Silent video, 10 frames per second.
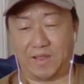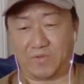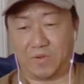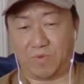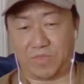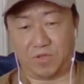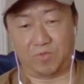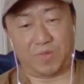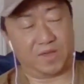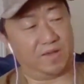I agree with
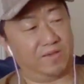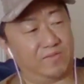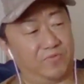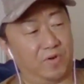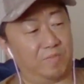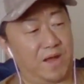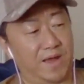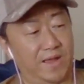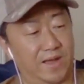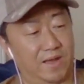you, because for
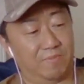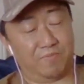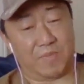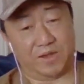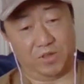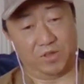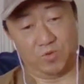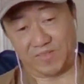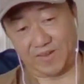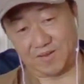my my
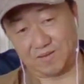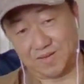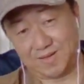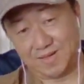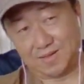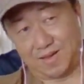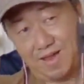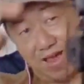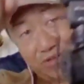Lumix here, I